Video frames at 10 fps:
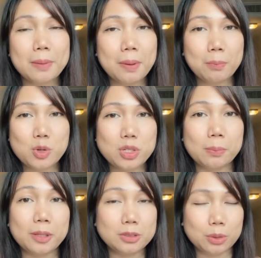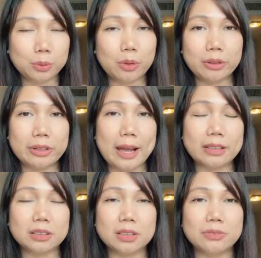membership is no longer
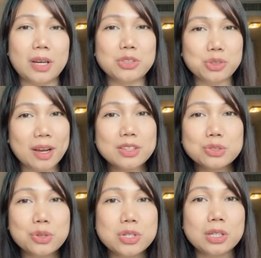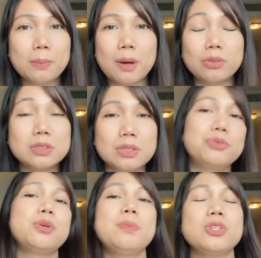active. I tried searching about this
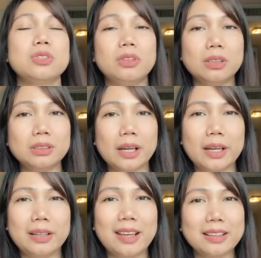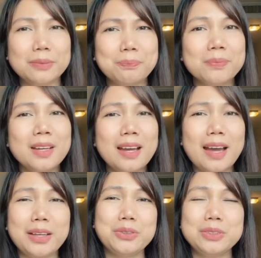information online and
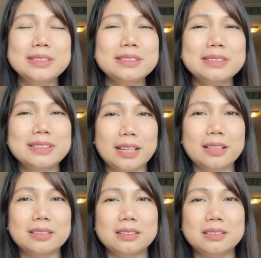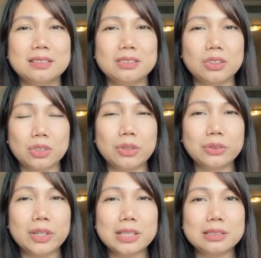I couldn't get a
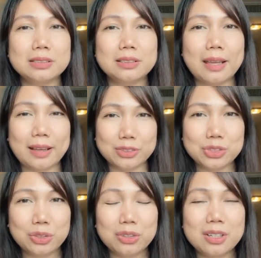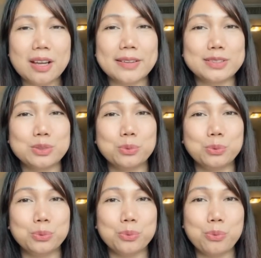concrete answer as to
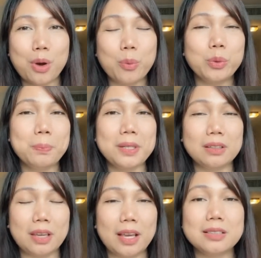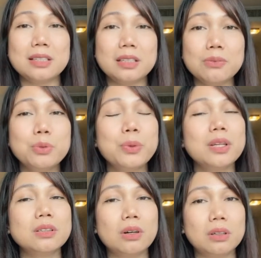what will be the case. And even when
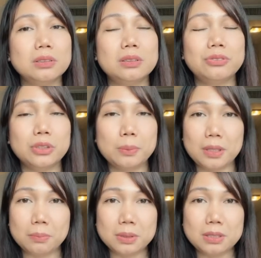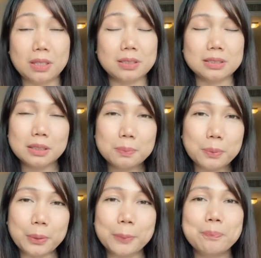I called the Philippine Embassy in
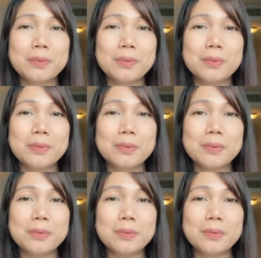Singapore,